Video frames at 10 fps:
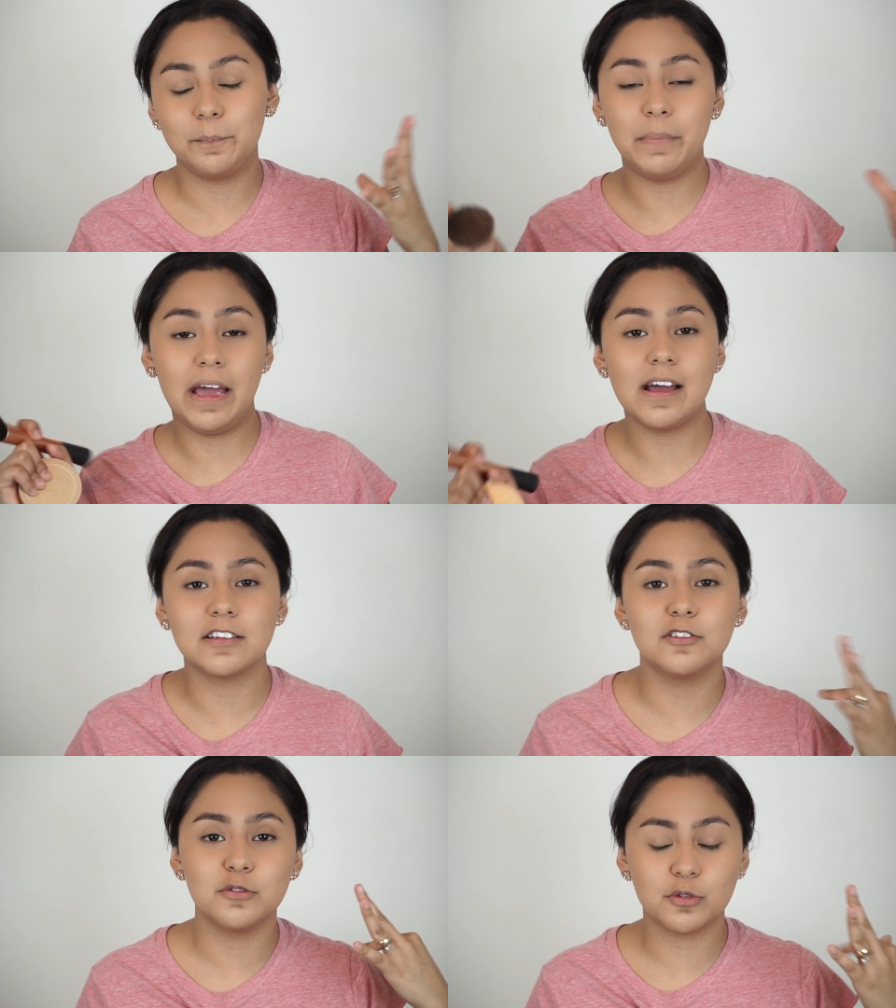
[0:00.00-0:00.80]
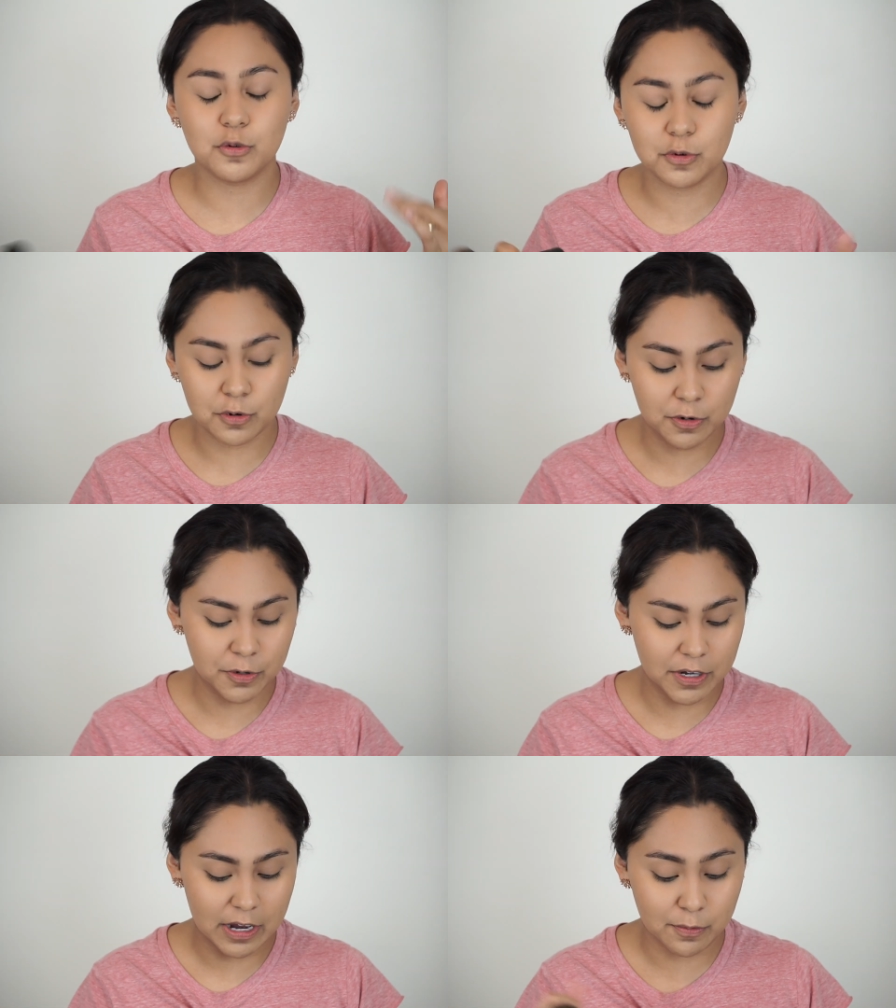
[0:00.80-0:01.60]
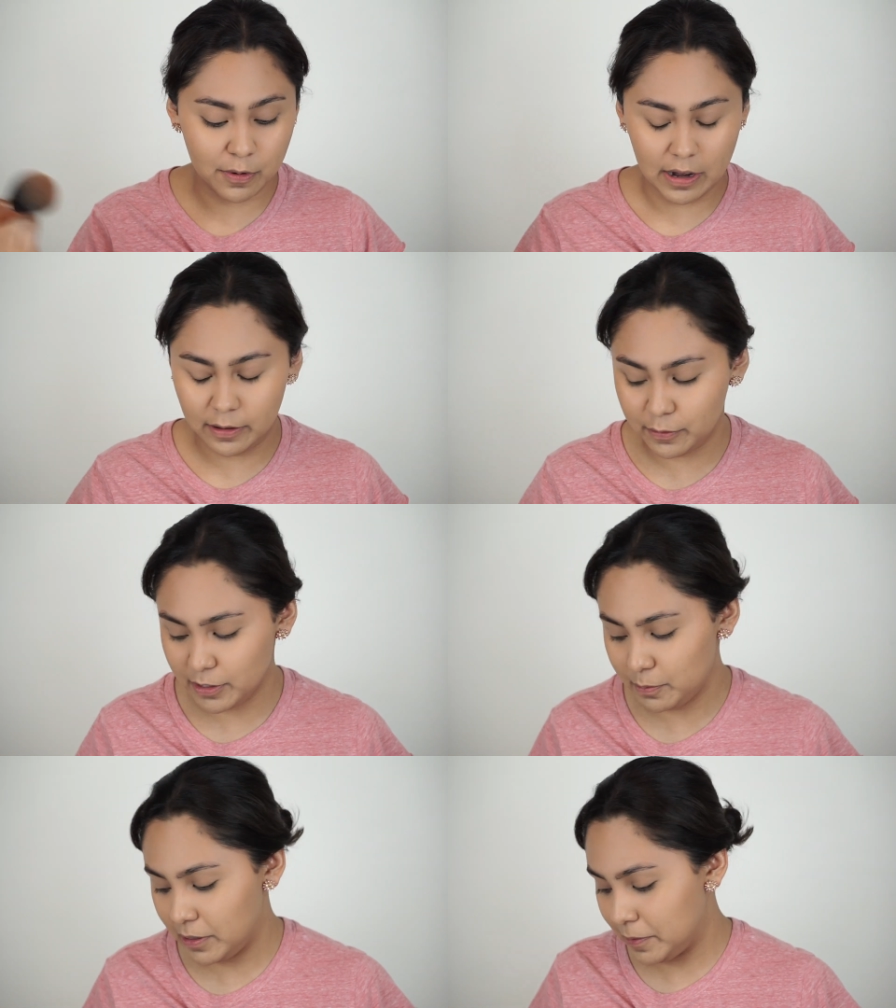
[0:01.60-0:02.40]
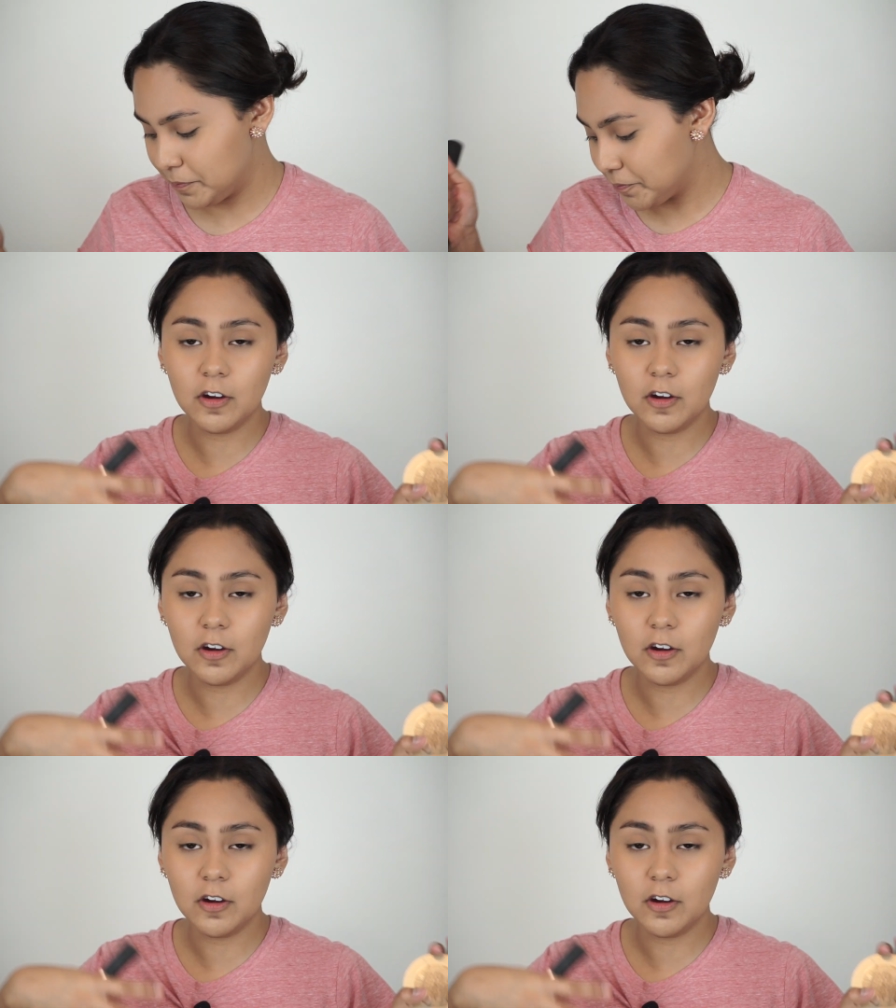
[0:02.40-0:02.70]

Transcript: back to school get ready with me,